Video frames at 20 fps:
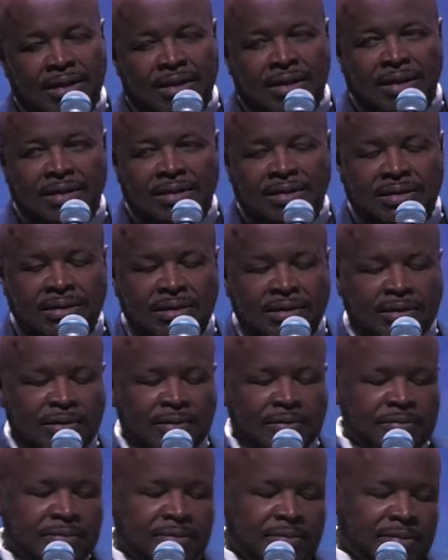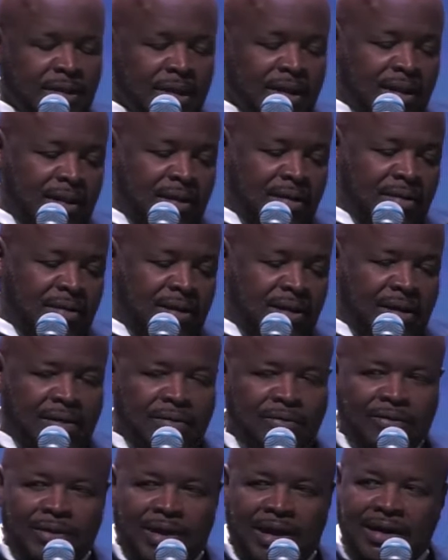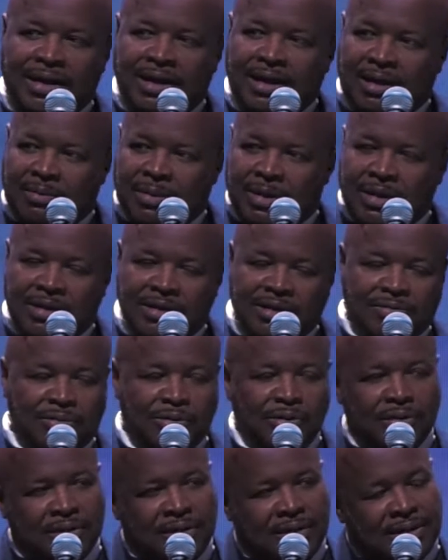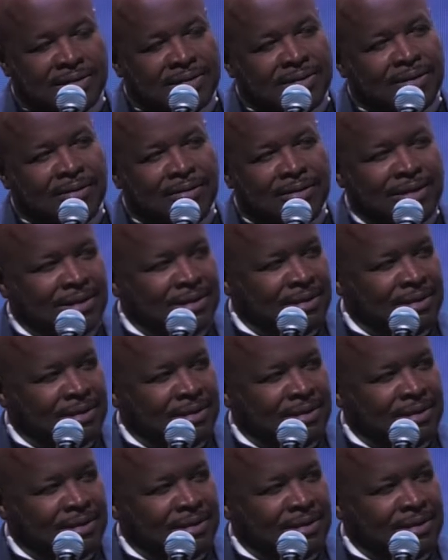And so the other thing, when I came in this morning, I saw these